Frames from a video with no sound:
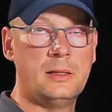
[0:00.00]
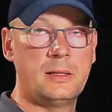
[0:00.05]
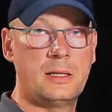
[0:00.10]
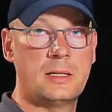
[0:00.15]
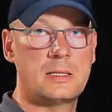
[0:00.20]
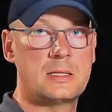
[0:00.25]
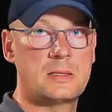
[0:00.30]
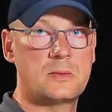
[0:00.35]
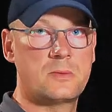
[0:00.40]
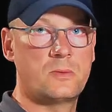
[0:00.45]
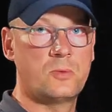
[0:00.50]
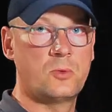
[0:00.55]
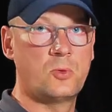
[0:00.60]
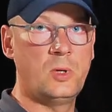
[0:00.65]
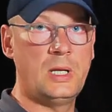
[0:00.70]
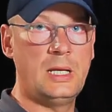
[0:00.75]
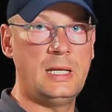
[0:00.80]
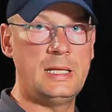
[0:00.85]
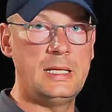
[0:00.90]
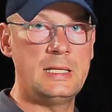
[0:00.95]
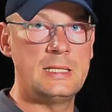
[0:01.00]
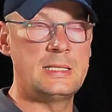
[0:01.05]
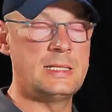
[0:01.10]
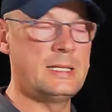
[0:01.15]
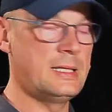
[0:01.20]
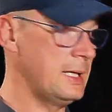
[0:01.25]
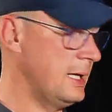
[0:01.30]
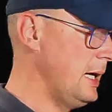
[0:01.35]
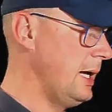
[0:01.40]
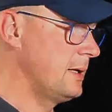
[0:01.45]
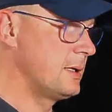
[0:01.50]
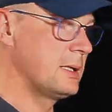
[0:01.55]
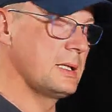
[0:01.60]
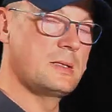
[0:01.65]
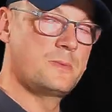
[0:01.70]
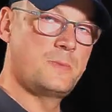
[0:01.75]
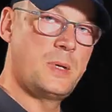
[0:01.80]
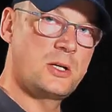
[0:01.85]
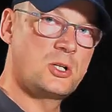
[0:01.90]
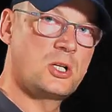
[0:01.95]
This is really easy and
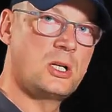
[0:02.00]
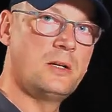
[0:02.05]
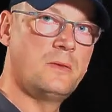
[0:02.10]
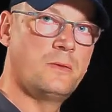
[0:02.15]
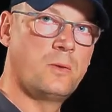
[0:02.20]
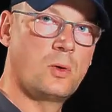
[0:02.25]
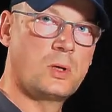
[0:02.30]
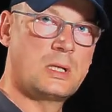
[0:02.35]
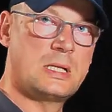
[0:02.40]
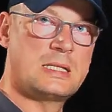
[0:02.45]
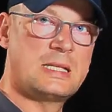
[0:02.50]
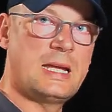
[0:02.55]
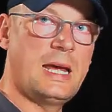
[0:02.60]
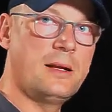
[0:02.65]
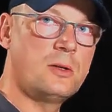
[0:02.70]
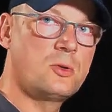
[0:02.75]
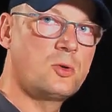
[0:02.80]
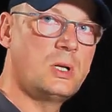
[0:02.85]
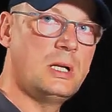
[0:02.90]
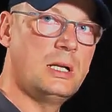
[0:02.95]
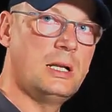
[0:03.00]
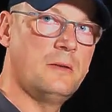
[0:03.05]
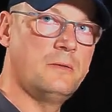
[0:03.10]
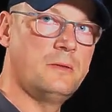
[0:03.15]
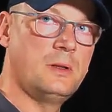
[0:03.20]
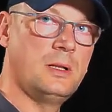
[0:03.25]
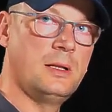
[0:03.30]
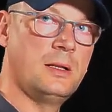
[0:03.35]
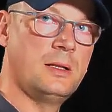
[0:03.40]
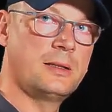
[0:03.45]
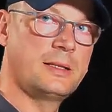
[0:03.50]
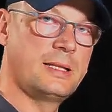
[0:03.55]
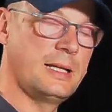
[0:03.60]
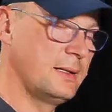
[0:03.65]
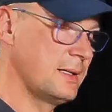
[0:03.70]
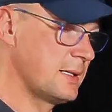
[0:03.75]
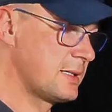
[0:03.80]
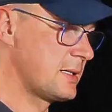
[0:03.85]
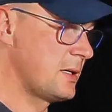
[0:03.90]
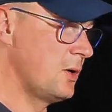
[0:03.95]
especially for this entry-level
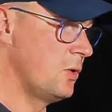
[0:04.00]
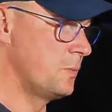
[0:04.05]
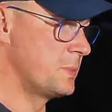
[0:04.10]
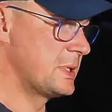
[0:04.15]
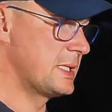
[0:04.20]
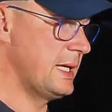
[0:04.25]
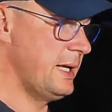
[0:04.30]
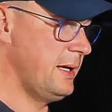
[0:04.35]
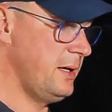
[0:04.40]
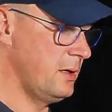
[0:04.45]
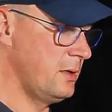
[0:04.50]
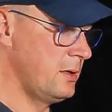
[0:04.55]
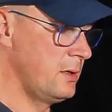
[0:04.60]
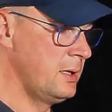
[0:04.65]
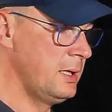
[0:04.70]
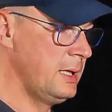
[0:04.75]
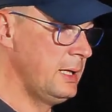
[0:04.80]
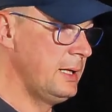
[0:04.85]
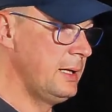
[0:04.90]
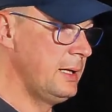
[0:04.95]
telescopes here